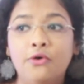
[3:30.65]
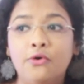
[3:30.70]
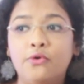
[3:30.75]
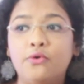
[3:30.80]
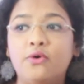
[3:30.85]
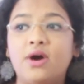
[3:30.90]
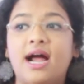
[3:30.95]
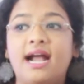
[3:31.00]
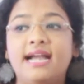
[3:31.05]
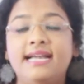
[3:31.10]

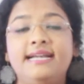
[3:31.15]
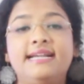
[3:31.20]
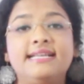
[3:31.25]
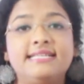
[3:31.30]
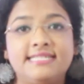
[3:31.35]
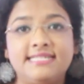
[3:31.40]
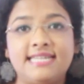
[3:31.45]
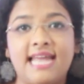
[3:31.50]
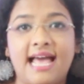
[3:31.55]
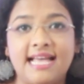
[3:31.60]
who
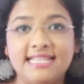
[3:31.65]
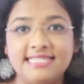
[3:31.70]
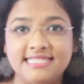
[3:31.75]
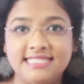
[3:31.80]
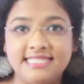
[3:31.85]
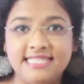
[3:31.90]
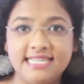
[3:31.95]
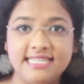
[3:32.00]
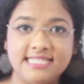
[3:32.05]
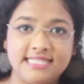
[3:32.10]
understands
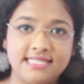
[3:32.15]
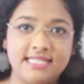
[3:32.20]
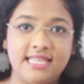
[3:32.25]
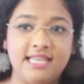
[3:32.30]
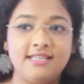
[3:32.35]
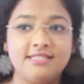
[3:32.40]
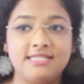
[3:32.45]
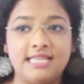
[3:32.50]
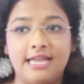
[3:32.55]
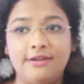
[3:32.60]
these
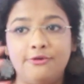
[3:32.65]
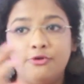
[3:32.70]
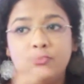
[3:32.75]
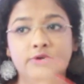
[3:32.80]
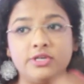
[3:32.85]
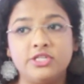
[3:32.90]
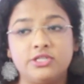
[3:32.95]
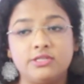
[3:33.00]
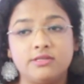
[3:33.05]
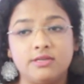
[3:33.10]
things and
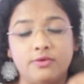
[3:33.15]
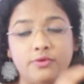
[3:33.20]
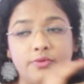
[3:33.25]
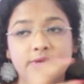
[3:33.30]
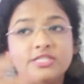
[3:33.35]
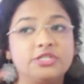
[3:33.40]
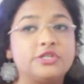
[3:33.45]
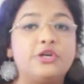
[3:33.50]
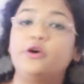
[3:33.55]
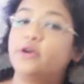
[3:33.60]
who
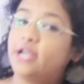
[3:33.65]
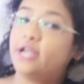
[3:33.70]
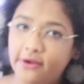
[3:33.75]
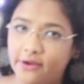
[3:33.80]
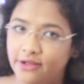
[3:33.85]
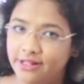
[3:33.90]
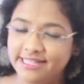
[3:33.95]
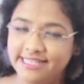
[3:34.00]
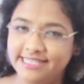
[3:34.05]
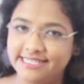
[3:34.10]
is good at
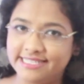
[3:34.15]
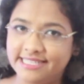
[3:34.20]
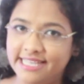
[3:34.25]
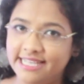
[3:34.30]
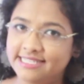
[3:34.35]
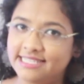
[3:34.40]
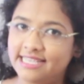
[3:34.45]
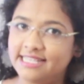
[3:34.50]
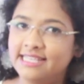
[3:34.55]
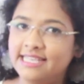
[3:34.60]
all these
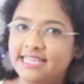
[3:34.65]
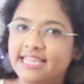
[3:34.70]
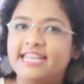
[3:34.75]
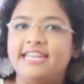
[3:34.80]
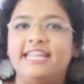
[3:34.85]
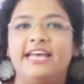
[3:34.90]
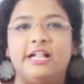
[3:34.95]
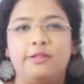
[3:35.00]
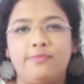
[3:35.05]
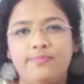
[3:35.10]
things, and he
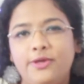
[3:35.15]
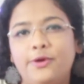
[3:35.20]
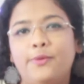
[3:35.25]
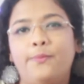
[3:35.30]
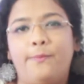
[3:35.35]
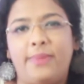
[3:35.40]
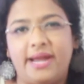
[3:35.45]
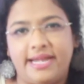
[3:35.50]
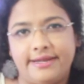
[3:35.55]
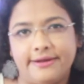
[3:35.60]
can help you
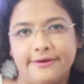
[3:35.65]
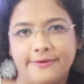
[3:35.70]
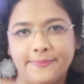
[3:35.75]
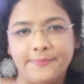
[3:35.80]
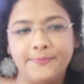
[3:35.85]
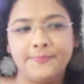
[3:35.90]
better.